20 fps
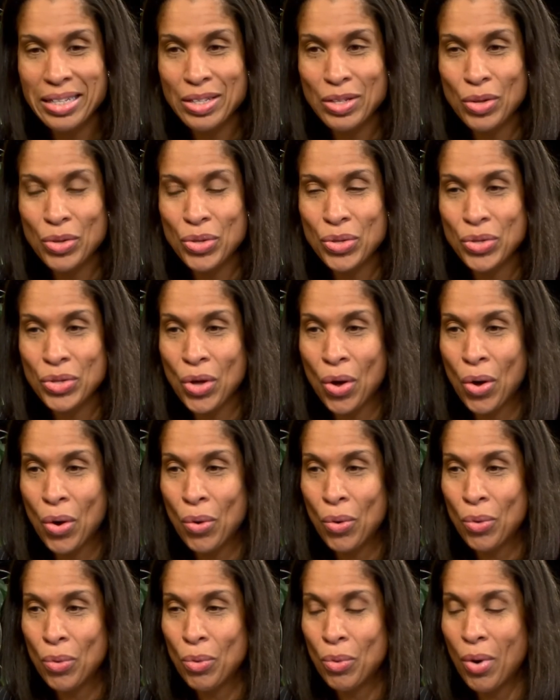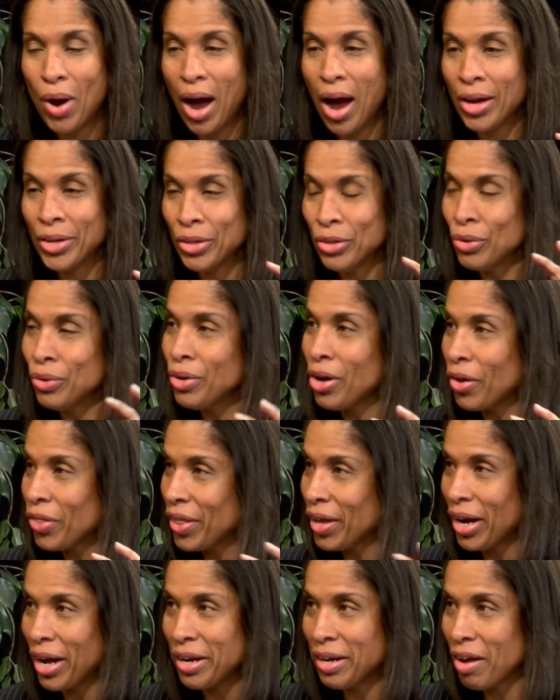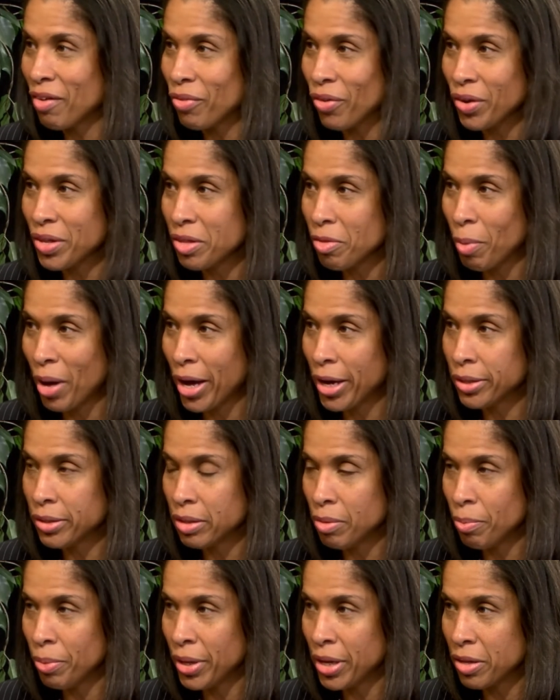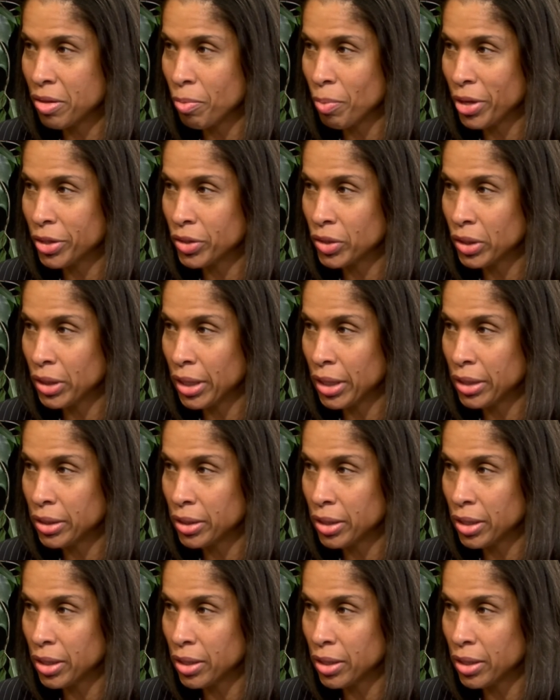So you know that I never aspired to be a special agent.